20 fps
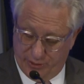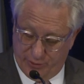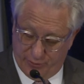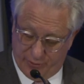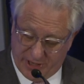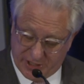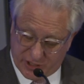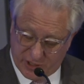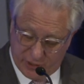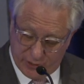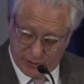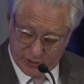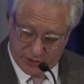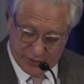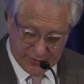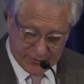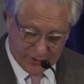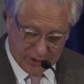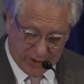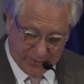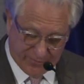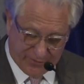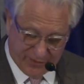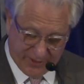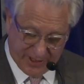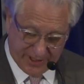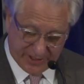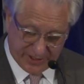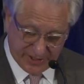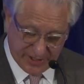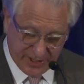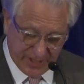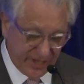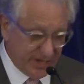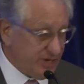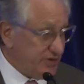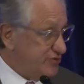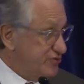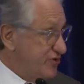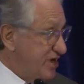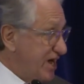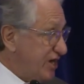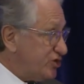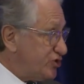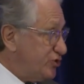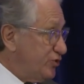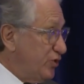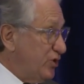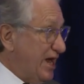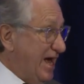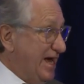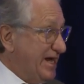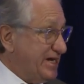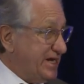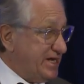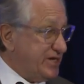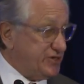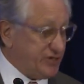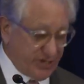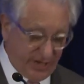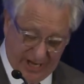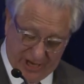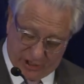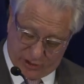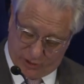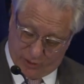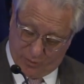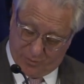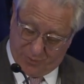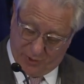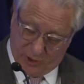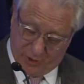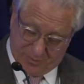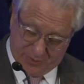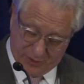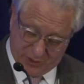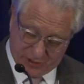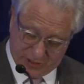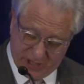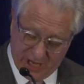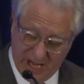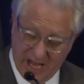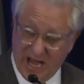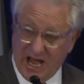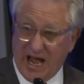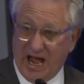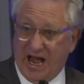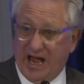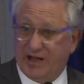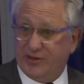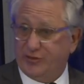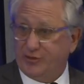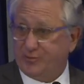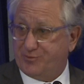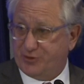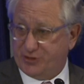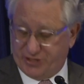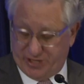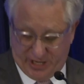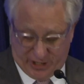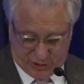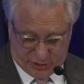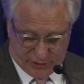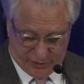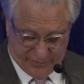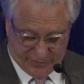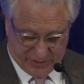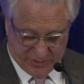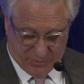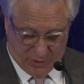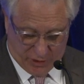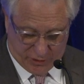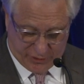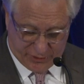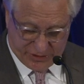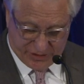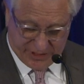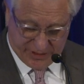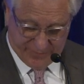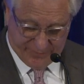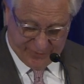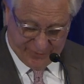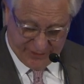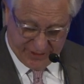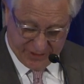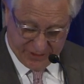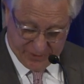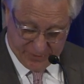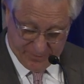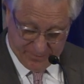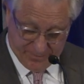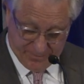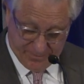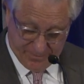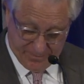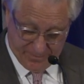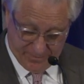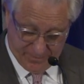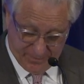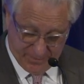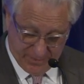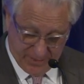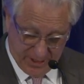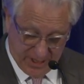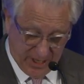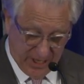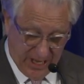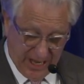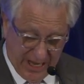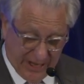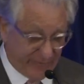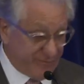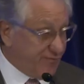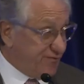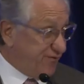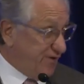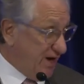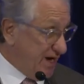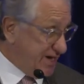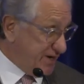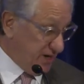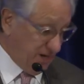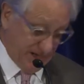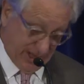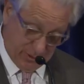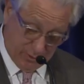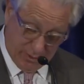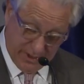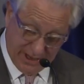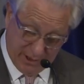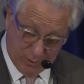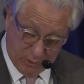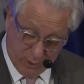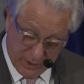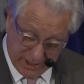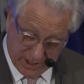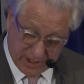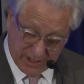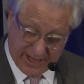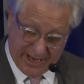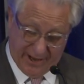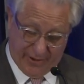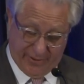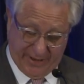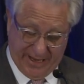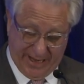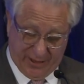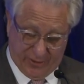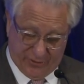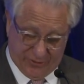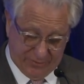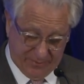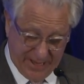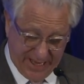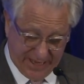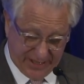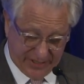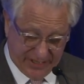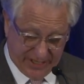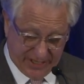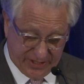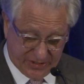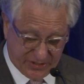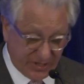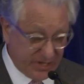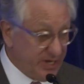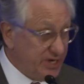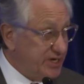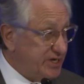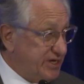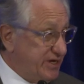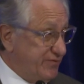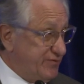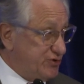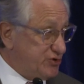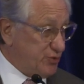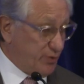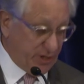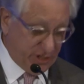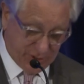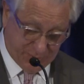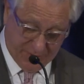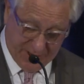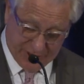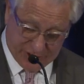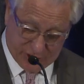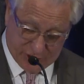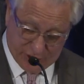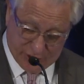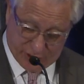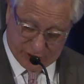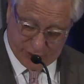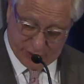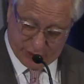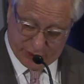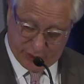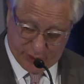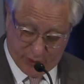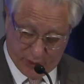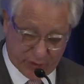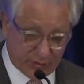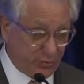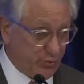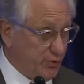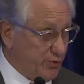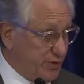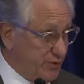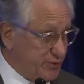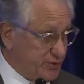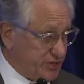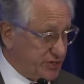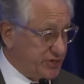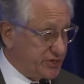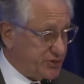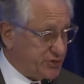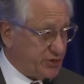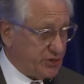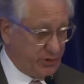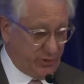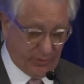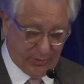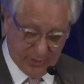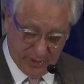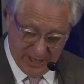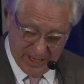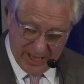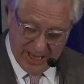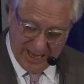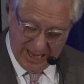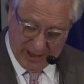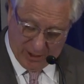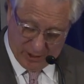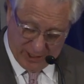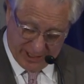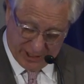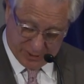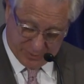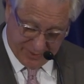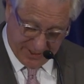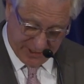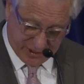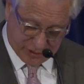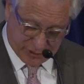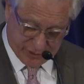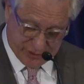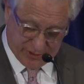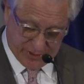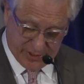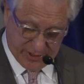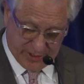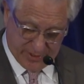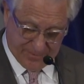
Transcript: resolution of conflict, national and international purpose, and the protection of democracy and freedom. And finally, we will carry out the mandate given to us by Churchill's daughter all those years ago, our late patron,